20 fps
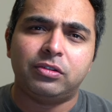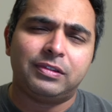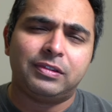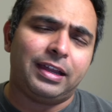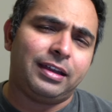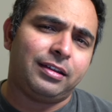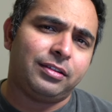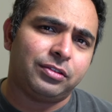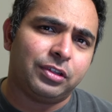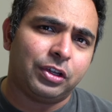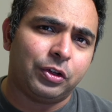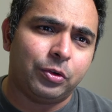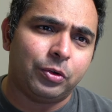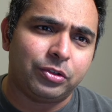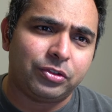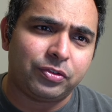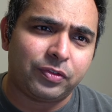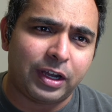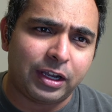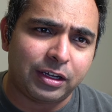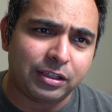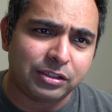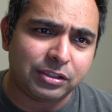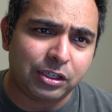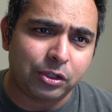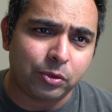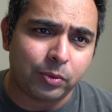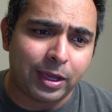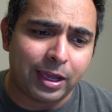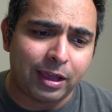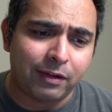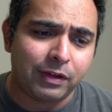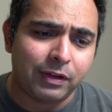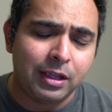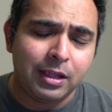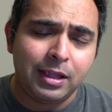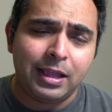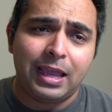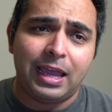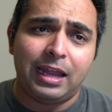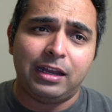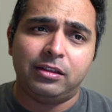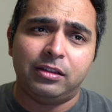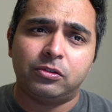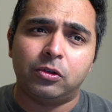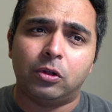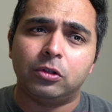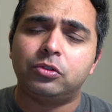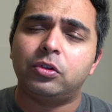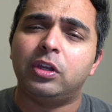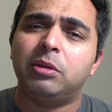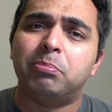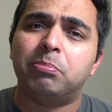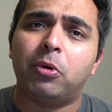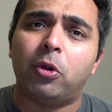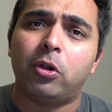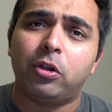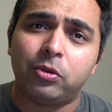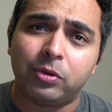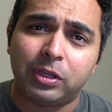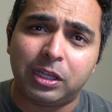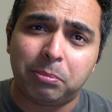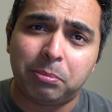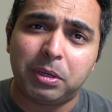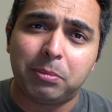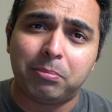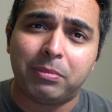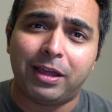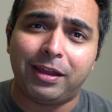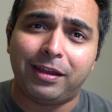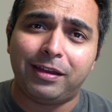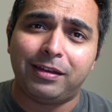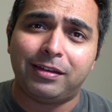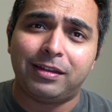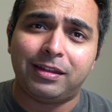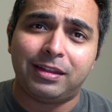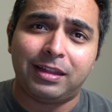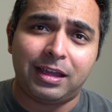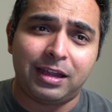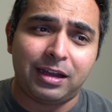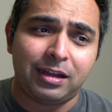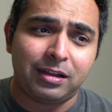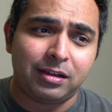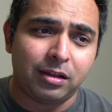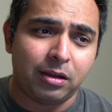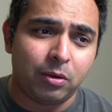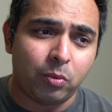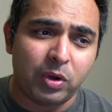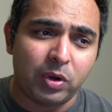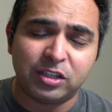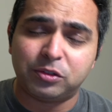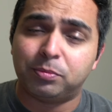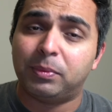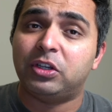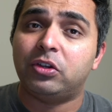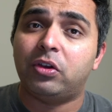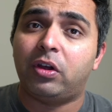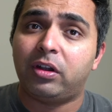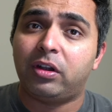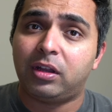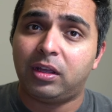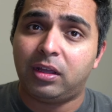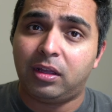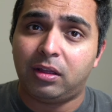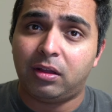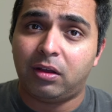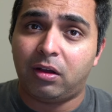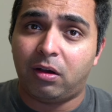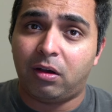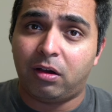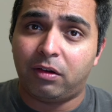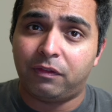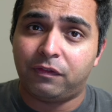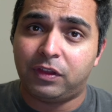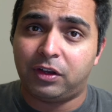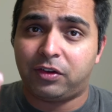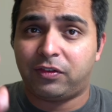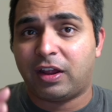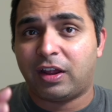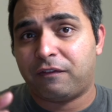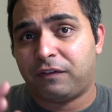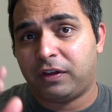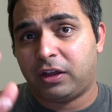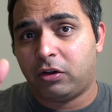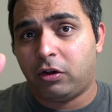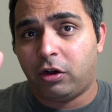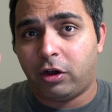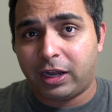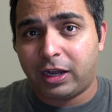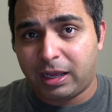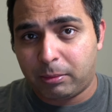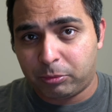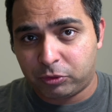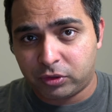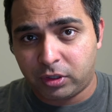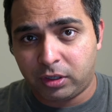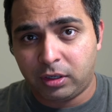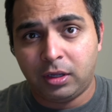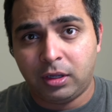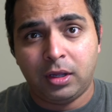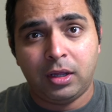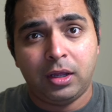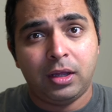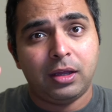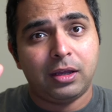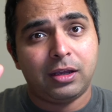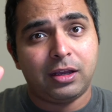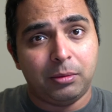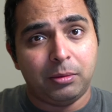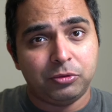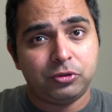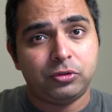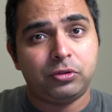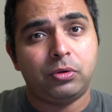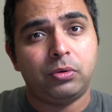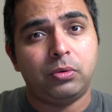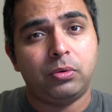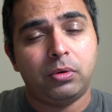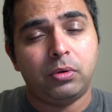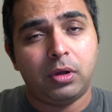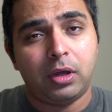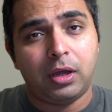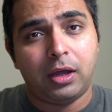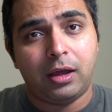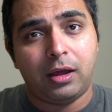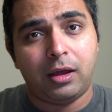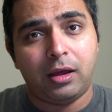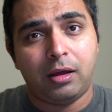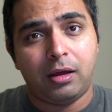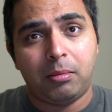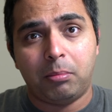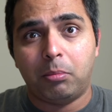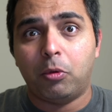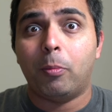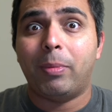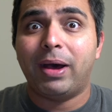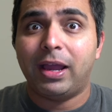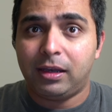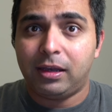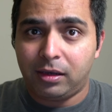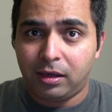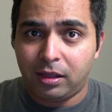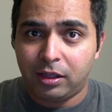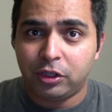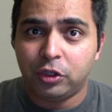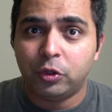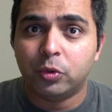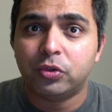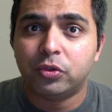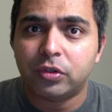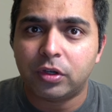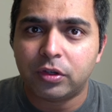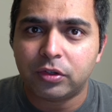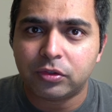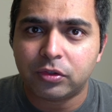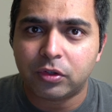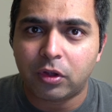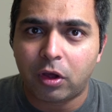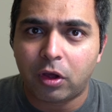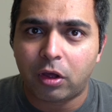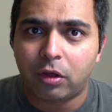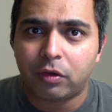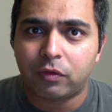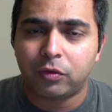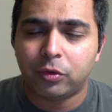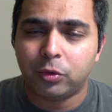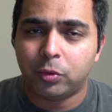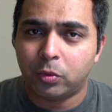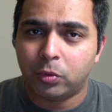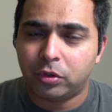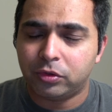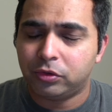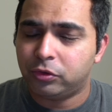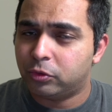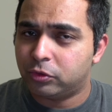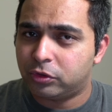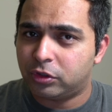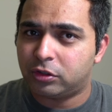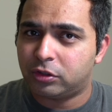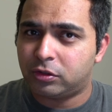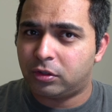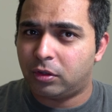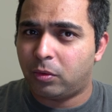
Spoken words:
That is a good strategy to have, and it's also important to keep in mind that a vast majority of the traffic on Amazon comes through mobile users or users